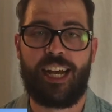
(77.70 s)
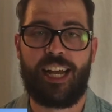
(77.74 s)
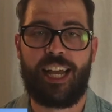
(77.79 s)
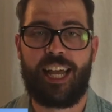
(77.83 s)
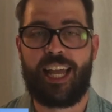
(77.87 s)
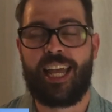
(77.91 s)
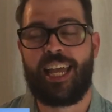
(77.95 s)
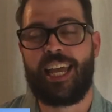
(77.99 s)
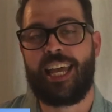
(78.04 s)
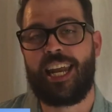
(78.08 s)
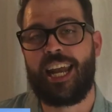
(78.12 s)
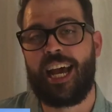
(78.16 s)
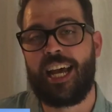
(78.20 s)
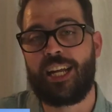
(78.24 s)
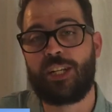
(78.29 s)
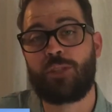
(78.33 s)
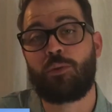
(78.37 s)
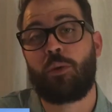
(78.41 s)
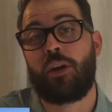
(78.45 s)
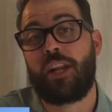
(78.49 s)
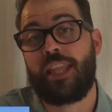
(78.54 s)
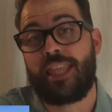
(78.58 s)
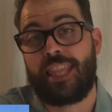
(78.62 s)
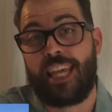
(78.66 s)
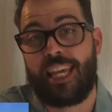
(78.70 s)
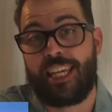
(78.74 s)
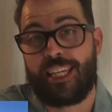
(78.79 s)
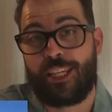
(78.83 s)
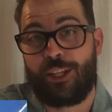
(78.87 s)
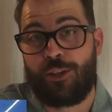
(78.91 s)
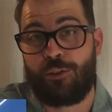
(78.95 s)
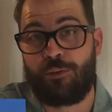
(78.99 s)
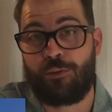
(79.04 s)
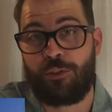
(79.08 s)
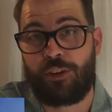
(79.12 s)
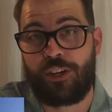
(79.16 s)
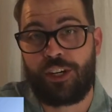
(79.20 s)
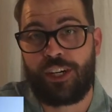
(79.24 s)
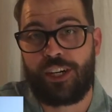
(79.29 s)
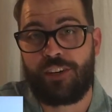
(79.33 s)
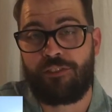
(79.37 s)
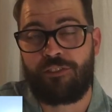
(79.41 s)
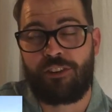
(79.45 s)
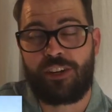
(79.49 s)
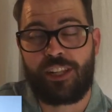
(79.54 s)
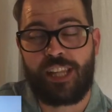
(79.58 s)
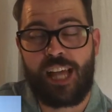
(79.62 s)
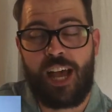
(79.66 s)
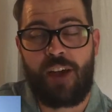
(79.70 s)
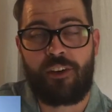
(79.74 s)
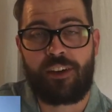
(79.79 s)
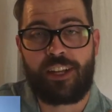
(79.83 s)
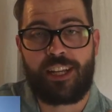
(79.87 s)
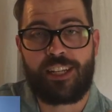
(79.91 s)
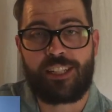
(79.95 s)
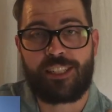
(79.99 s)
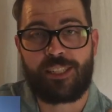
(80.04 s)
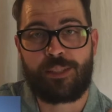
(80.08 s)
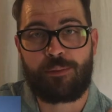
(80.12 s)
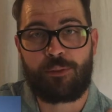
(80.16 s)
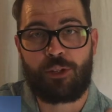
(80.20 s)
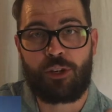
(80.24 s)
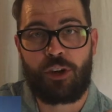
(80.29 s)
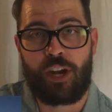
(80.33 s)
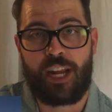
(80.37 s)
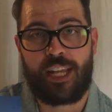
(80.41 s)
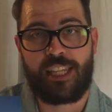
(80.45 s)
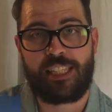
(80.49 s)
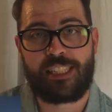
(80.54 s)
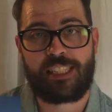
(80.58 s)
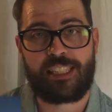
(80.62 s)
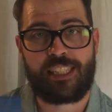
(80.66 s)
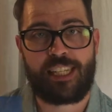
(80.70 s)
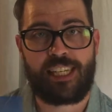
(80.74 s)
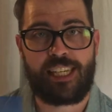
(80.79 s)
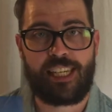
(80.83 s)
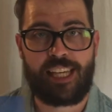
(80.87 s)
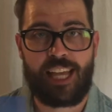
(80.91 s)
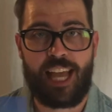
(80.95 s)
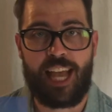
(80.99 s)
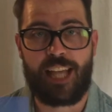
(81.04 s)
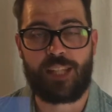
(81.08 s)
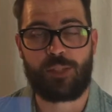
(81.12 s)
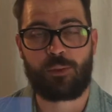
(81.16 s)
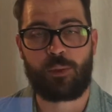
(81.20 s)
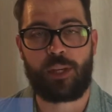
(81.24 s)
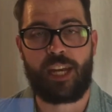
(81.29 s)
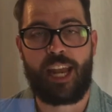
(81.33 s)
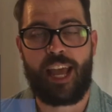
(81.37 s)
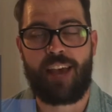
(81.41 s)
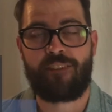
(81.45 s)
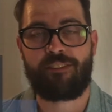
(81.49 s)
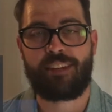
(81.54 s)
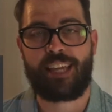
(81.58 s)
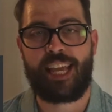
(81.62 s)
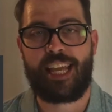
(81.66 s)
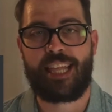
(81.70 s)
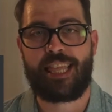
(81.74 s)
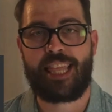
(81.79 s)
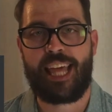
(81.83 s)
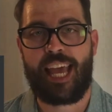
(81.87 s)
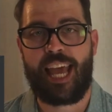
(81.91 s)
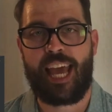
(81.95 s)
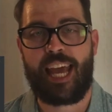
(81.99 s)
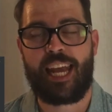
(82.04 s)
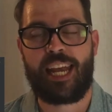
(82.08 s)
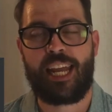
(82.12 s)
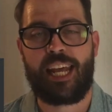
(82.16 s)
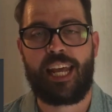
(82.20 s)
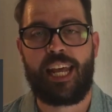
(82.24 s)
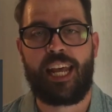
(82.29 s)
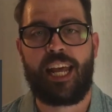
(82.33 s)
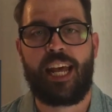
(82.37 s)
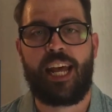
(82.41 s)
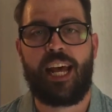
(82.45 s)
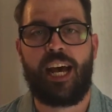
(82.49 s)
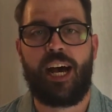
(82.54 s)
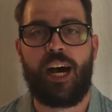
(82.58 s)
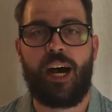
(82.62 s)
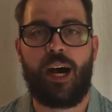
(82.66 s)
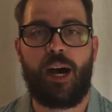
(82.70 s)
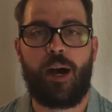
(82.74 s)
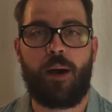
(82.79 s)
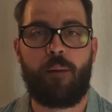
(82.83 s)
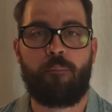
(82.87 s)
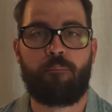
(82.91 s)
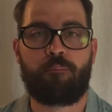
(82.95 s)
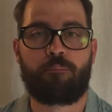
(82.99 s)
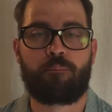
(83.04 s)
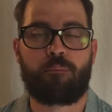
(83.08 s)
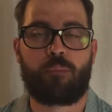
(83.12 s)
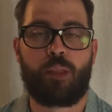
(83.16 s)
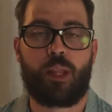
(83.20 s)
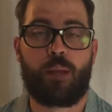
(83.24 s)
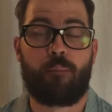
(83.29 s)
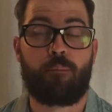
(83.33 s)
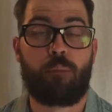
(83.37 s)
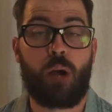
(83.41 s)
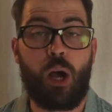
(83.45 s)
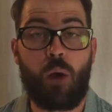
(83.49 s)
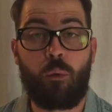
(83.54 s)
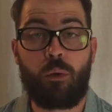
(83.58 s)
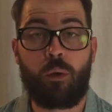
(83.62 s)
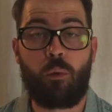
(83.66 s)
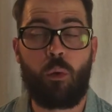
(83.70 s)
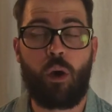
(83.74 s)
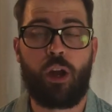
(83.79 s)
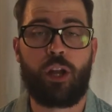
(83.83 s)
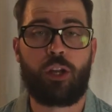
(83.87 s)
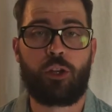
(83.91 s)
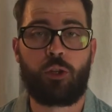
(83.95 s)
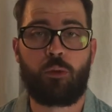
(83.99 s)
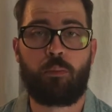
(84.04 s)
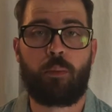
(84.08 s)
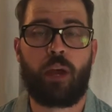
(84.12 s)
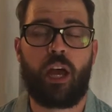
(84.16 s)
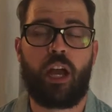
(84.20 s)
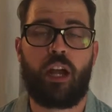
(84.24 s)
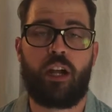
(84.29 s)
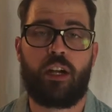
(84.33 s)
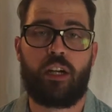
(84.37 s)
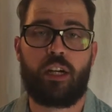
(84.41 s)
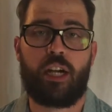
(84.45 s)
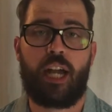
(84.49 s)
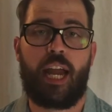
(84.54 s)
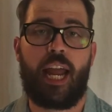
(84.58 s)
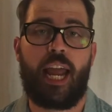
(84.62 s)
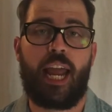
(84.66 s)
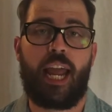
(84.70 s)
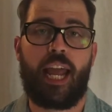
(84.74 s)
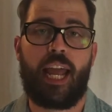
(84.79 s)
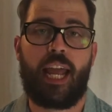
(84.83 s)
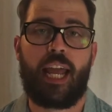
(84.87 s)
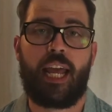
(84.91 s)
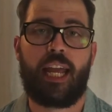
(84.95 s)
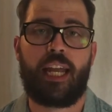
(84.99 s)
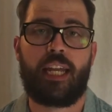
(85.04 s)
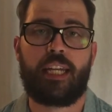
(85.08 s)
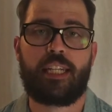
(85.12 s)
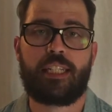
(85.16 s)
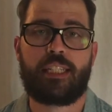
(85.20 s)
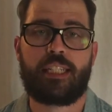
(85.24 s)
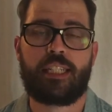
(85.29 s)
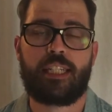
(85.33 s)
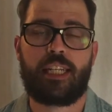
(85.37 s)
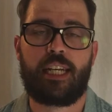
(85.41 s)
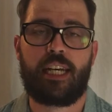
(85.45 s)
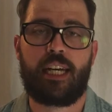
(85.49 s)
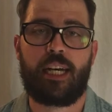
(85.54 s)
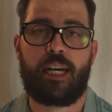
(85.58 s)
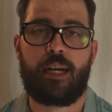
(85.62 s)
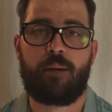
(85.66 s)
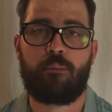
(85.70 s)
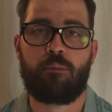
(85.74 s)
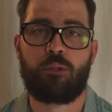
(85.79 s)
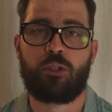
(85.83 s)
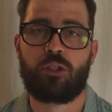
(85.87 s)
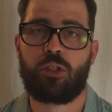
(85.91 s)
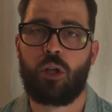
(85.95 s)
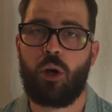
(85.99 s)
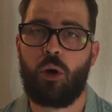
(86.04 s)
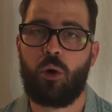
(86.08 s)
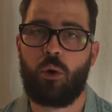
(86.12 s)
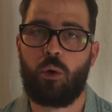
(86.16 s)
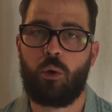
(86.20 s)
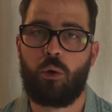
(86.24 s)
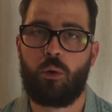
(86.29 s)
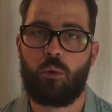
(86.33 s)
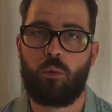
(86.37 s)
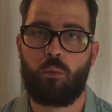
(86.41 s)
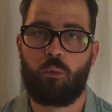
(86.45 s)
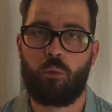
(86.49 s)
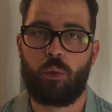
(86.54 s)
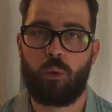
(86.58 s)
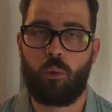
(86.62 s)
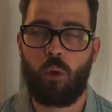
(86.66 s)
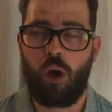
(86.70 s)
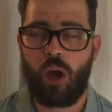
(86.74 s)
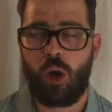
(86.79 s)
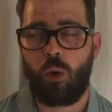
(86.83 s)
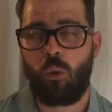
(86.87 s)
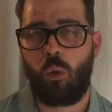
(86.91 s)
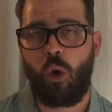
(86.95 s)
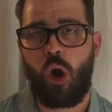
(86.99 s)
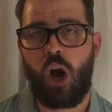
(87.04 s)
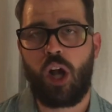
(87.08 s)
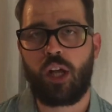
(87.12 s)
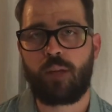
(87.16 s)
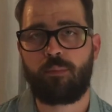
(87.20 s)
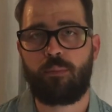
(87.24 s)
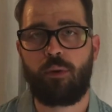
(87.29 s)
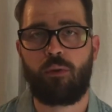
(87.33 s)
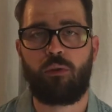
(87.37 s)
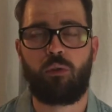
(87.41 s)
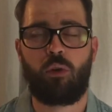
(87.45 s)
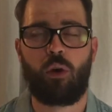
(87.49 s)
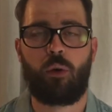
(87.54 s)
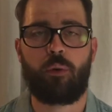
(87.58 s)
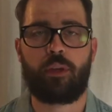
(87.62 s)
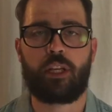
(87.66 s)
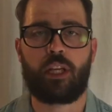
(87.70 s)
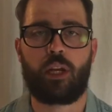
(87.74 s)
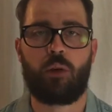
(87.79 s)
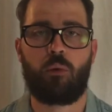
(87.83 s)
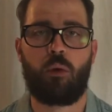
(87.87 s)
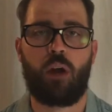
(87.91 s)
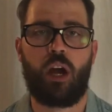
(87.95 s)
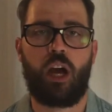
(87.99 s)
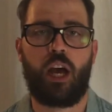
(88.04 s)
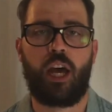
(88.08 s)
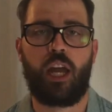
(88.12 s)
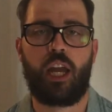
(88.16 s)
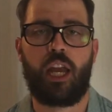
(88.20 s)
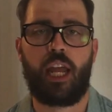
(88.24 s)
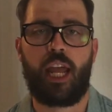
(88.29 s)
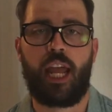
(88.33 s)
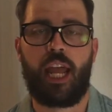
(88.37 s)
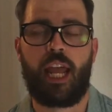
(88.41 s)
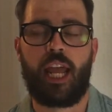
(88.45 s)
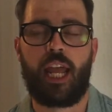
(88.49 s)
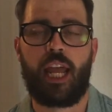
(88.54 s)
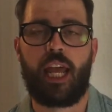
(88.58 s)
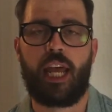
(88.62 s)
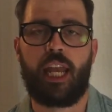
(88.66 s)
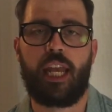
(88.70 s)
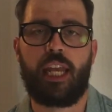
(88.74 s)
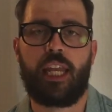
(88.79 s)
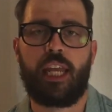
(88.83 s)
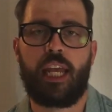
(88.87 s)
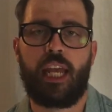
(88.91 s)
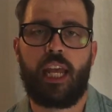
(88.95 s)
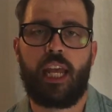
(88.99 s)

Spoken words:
And I just want to thank you for allowing us some grace as we navigate that. But we want to do better, and so we want to walk before we can run, and